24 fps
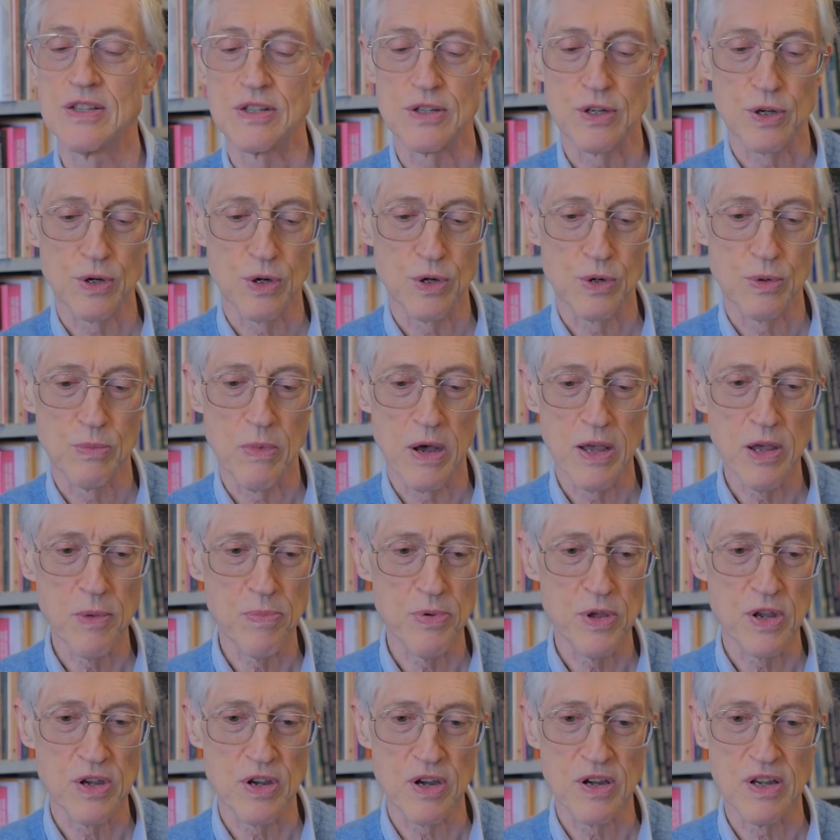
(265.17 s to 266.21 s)
So my
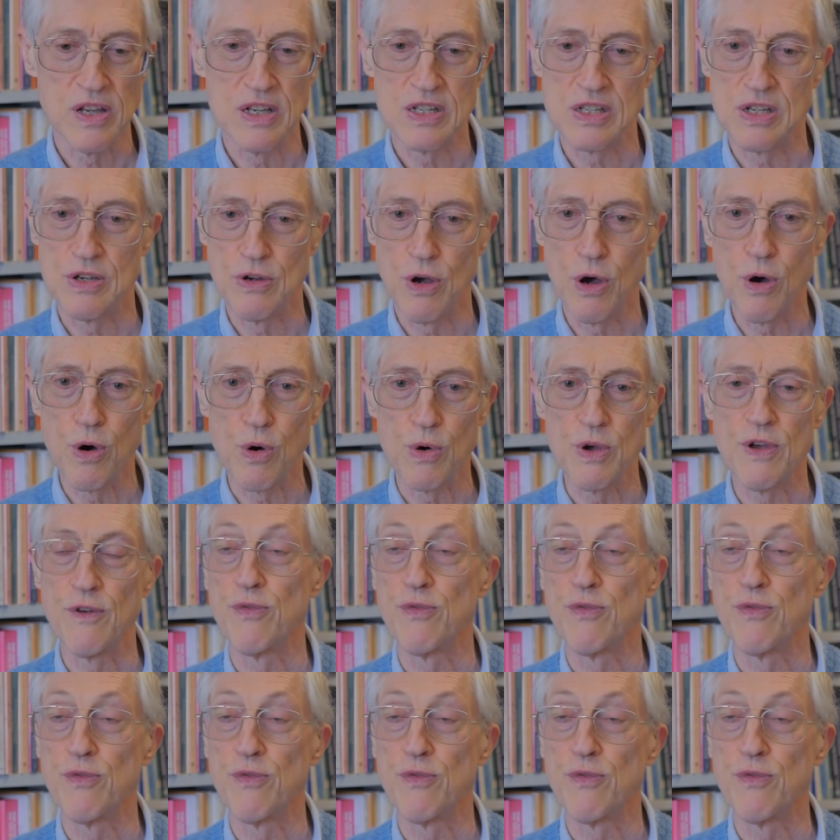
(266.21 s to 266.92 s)
opinion is no,